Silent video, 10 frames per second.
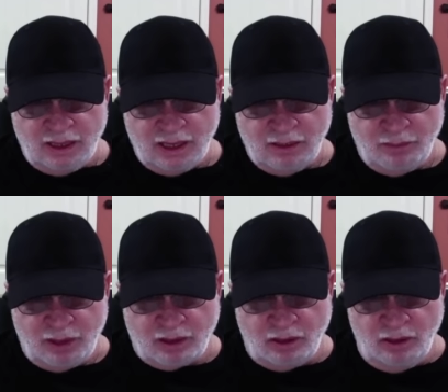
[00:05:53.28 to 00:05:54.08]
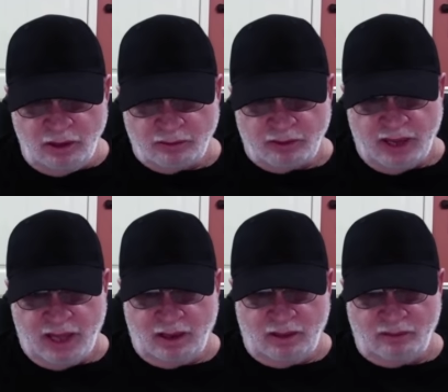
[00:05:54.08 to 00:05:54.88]
and make a hundred
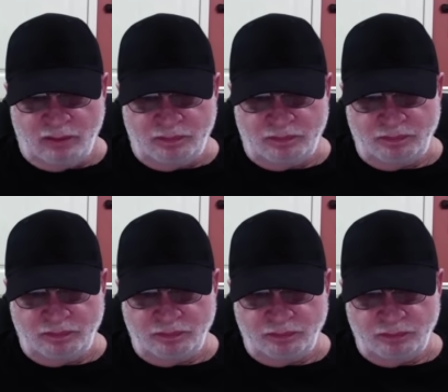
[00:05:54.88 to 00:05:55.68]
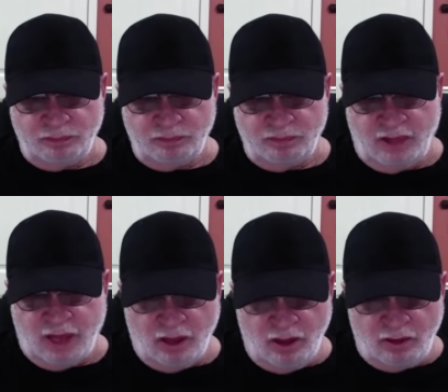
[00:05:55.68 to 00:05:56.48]
out of them.
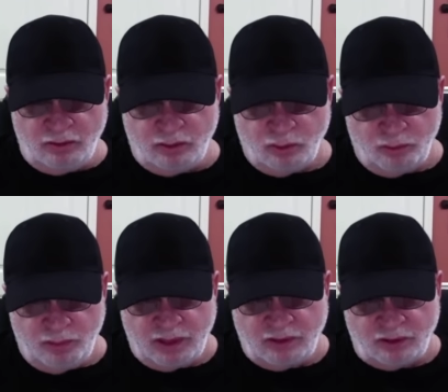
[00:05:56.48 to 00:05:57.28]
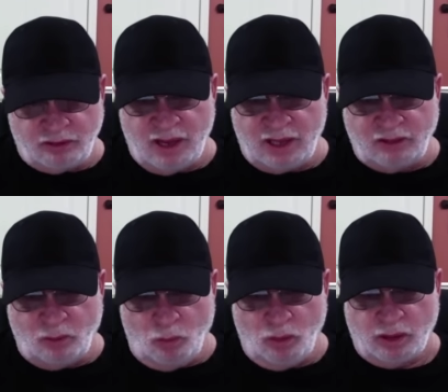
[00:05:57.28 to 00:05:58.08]
That hundred will be just like the
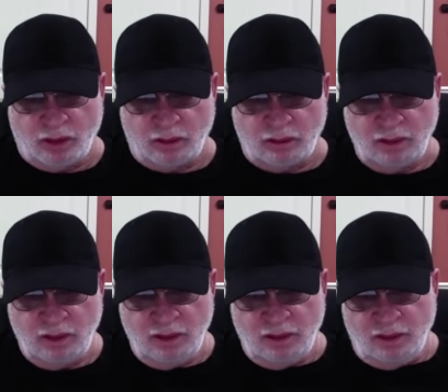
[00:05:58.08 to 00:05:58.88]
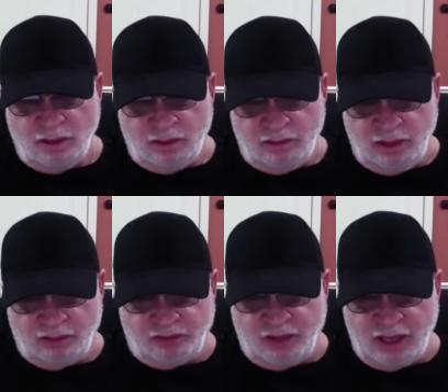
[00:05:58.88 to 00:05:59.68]
one.
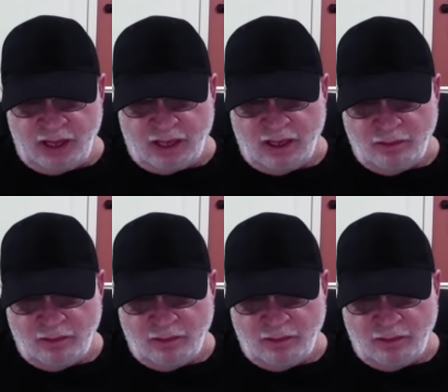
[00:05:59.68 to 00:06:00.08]
They'll think